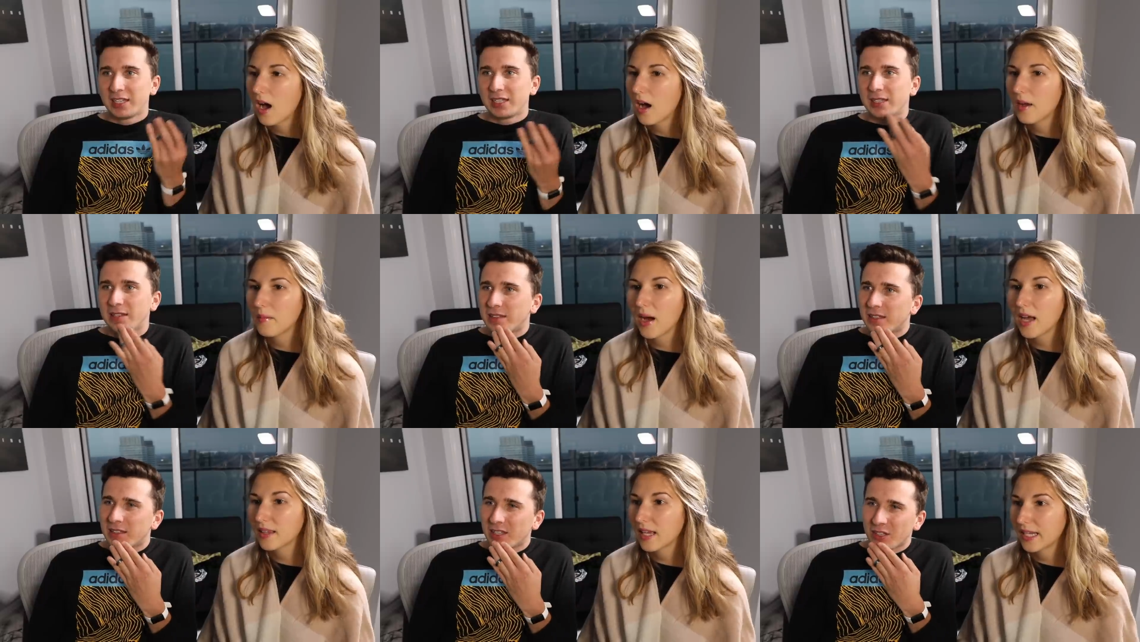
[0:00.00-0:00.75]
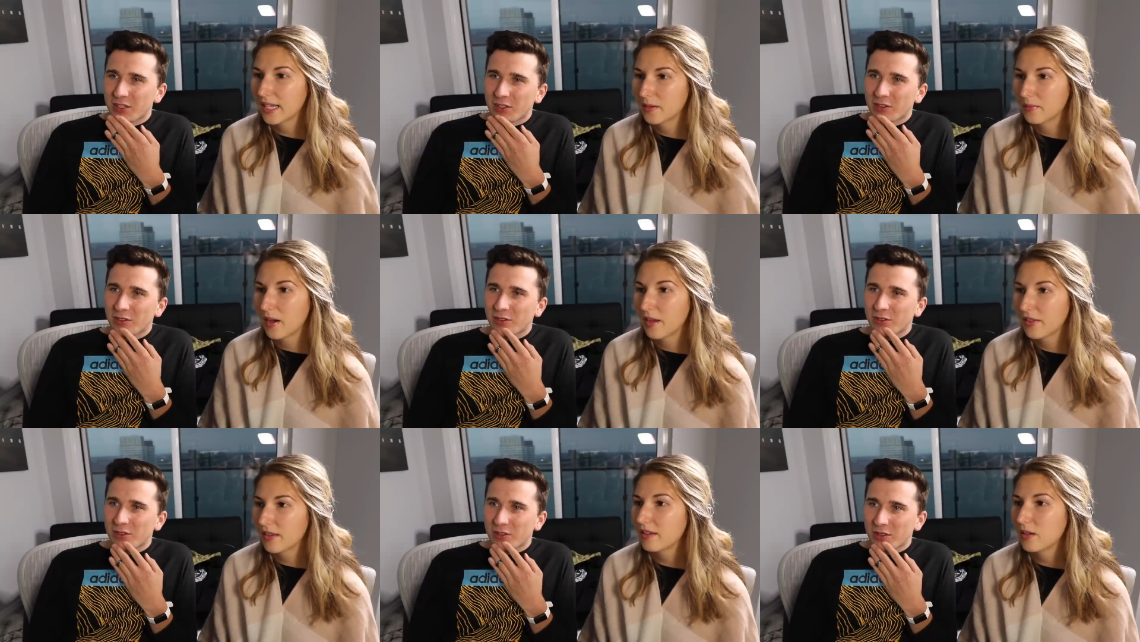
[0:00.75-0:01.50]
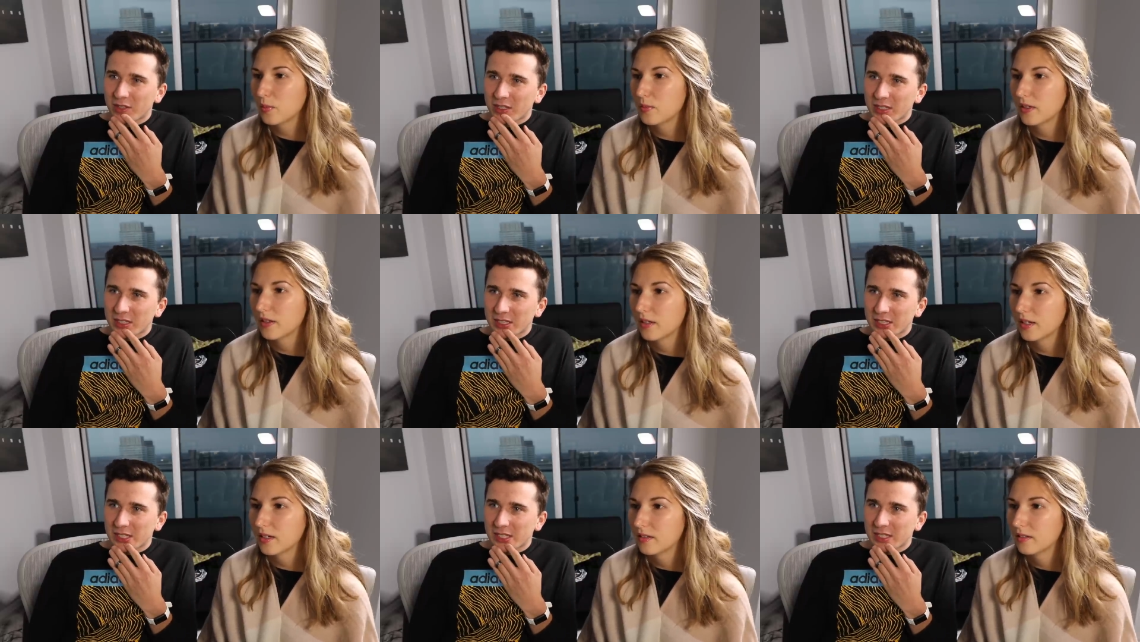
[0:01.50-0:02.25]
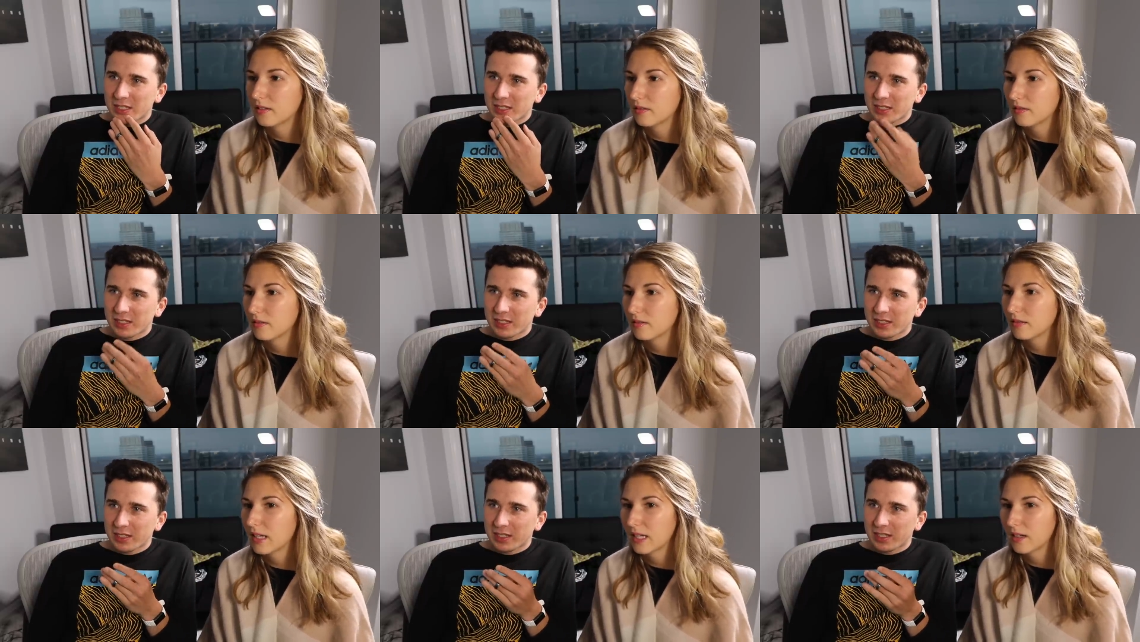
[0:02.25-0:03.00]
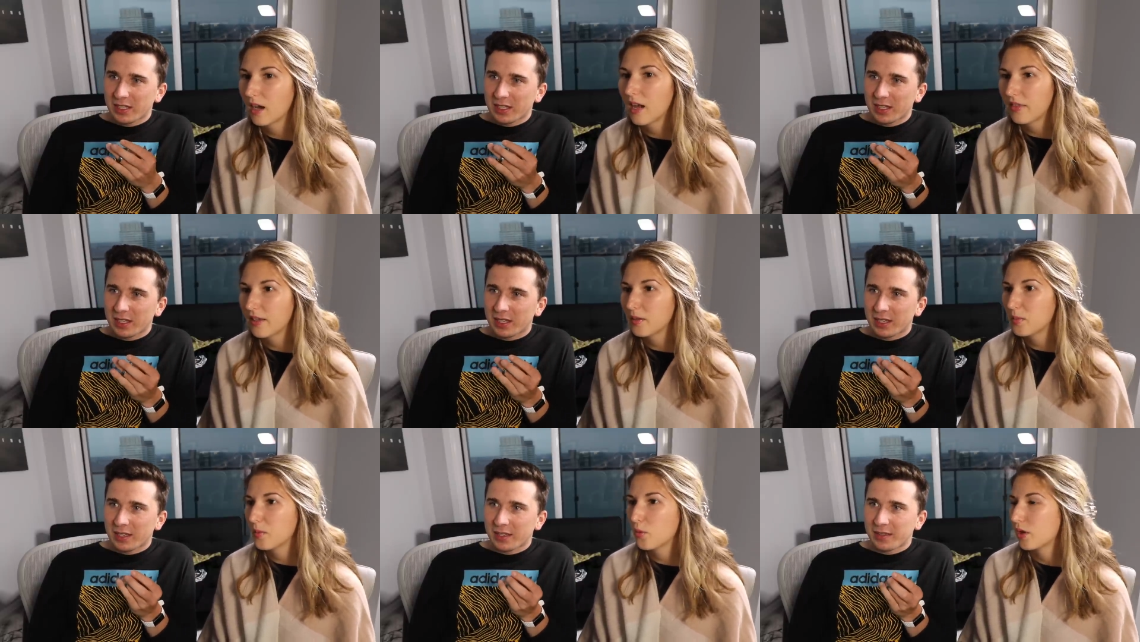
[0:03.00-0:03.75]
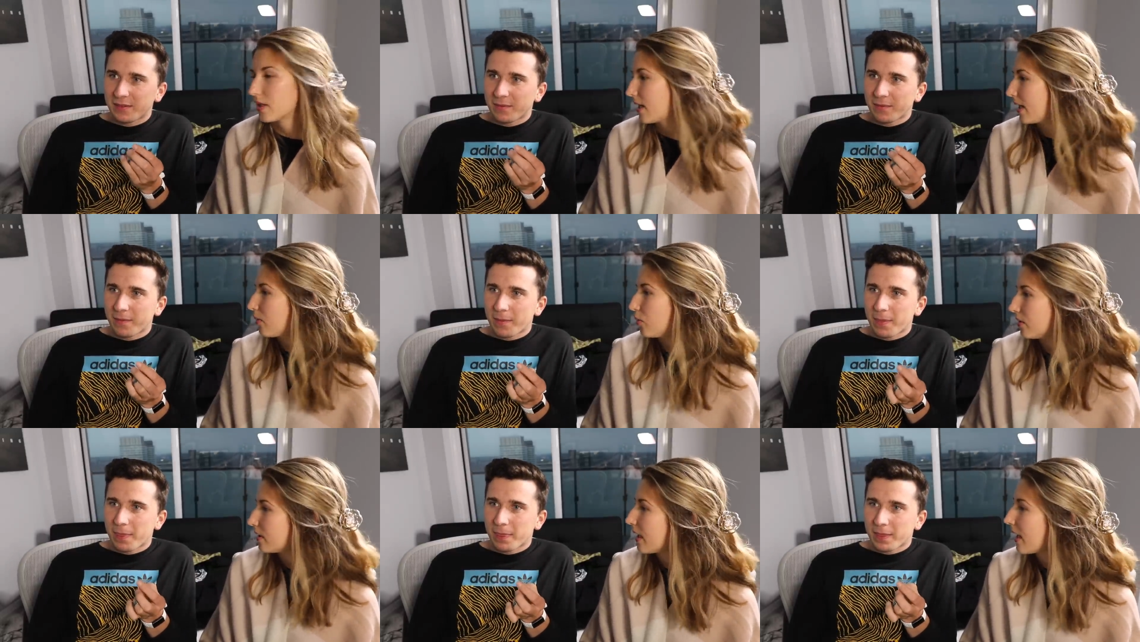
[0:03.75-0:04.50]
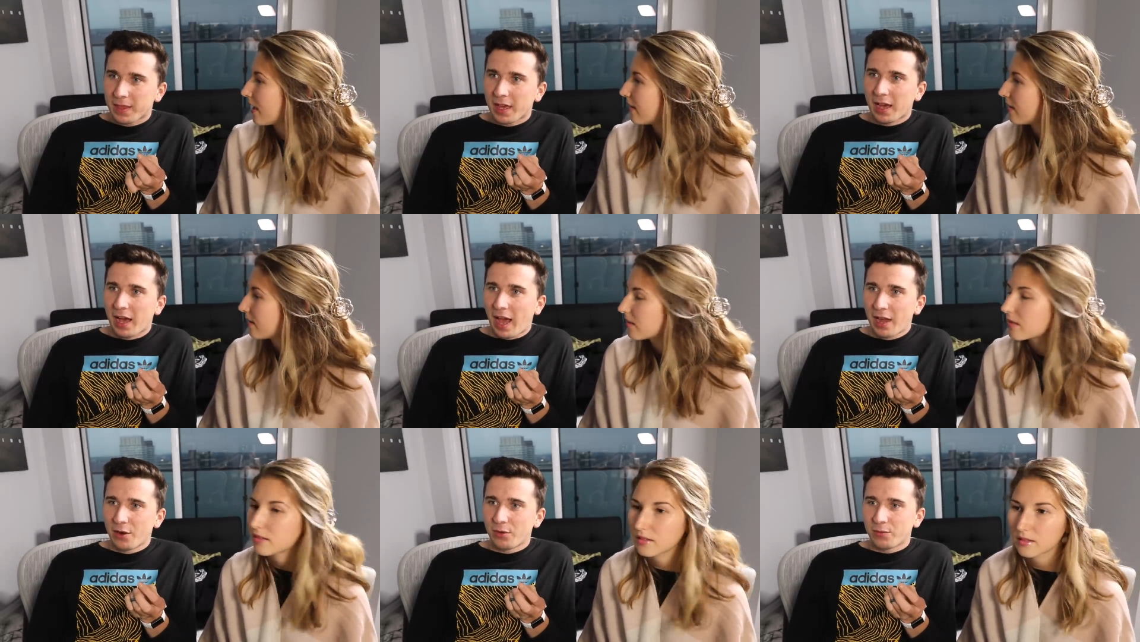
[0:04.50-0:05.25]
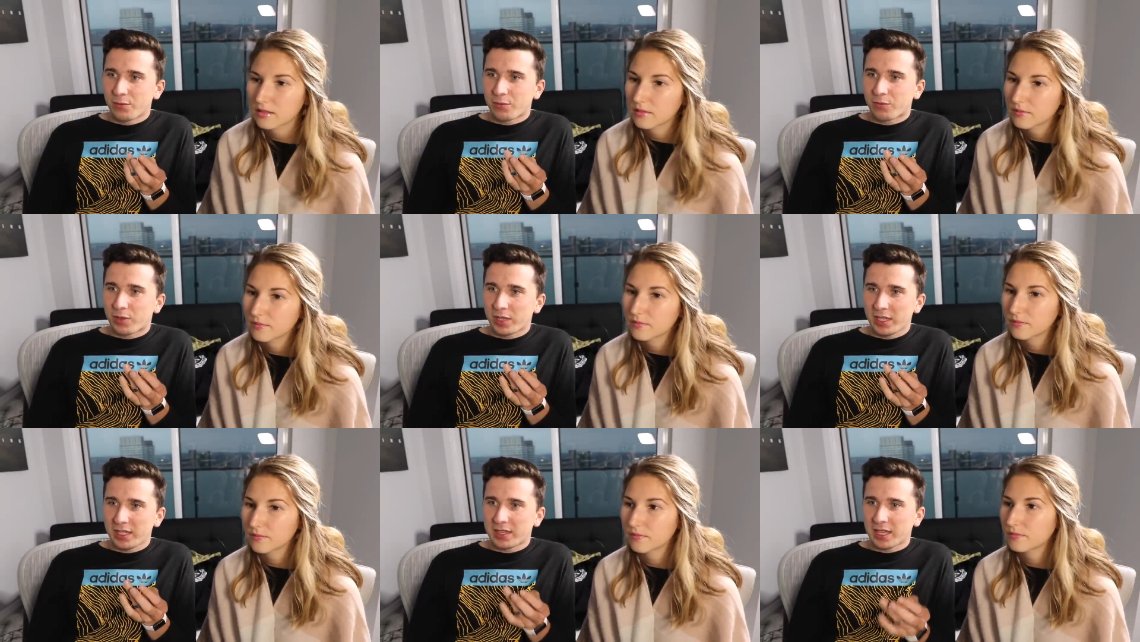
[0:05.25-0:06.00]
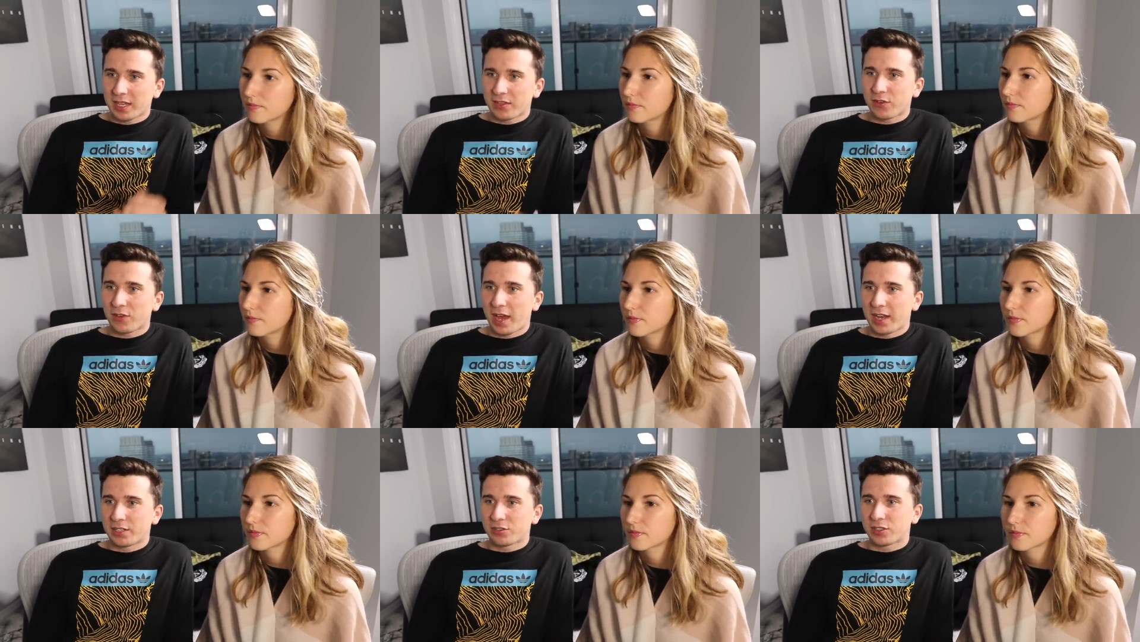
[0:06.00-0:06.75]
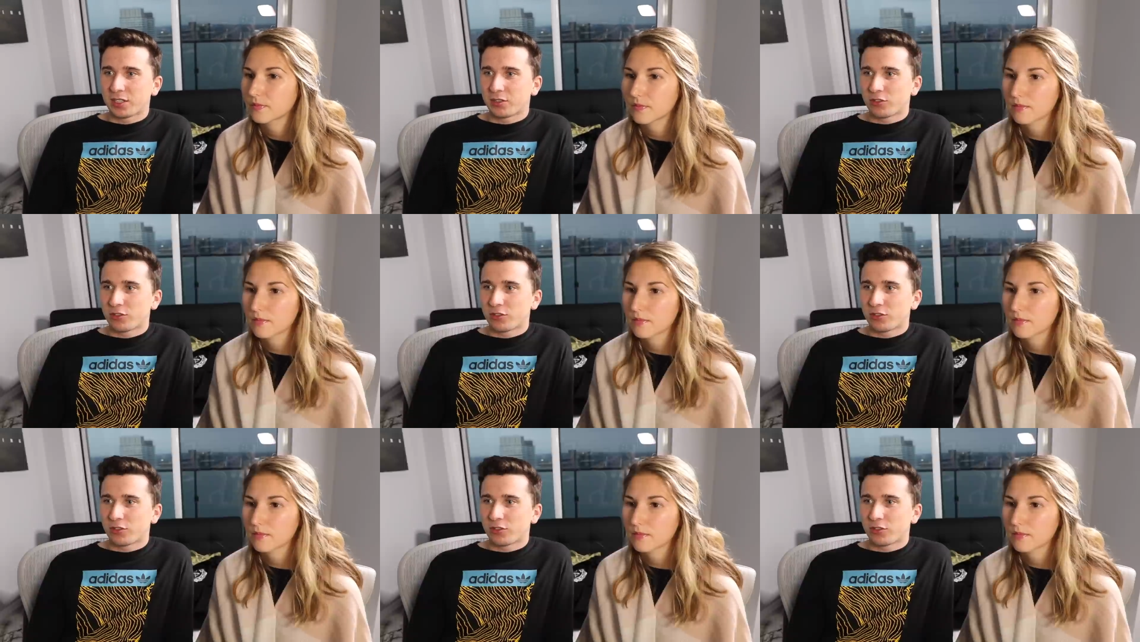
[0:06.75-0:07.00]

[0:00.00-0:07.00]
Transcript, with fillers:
Speaker 1: Um, I like him. I think he'd be good. Like, I think he'd be more attainable to get.
Speaker 2: Yeah, I don't really think they're that interested